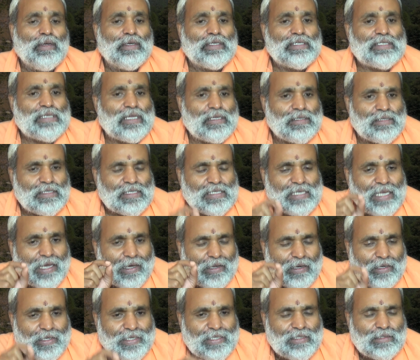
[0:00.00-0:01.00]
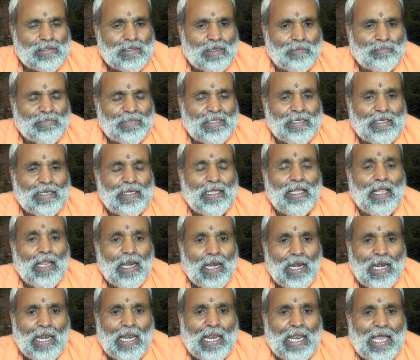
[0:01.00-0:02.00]
Samsara is something,
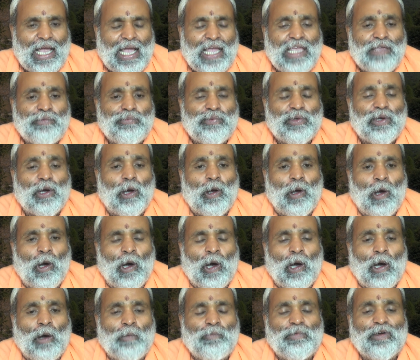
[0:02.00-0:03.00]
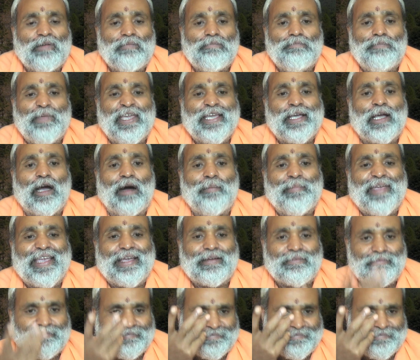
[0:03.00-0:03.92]
life of becoming.